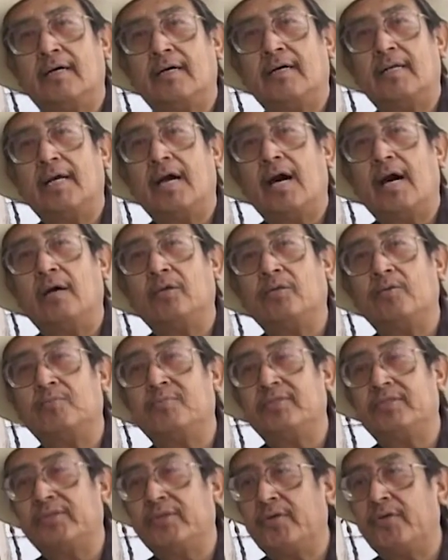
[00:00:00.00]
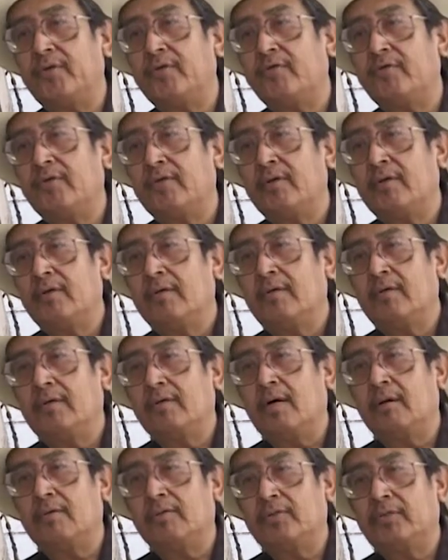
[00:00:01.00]
and how to preserve
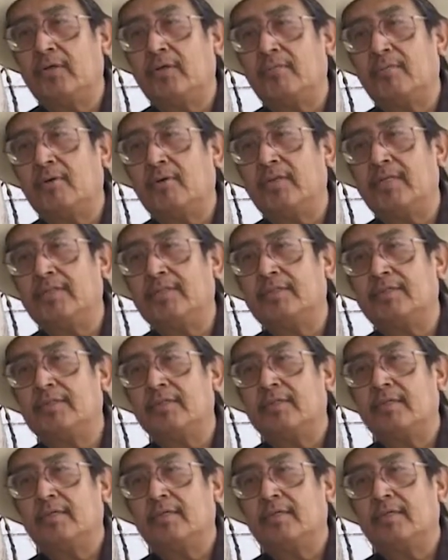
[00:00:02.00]
our ceremonies